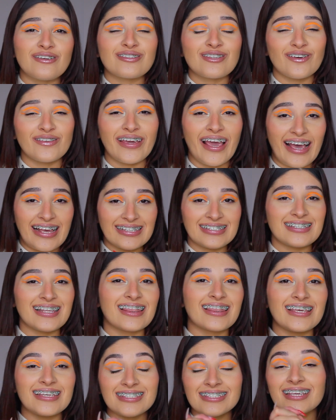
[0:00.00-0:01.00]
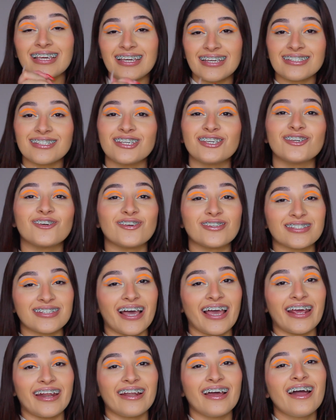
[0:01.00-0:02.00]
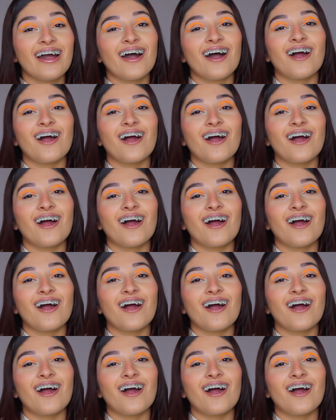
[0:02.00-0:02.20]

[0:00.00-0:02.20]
So yes, this is your sign.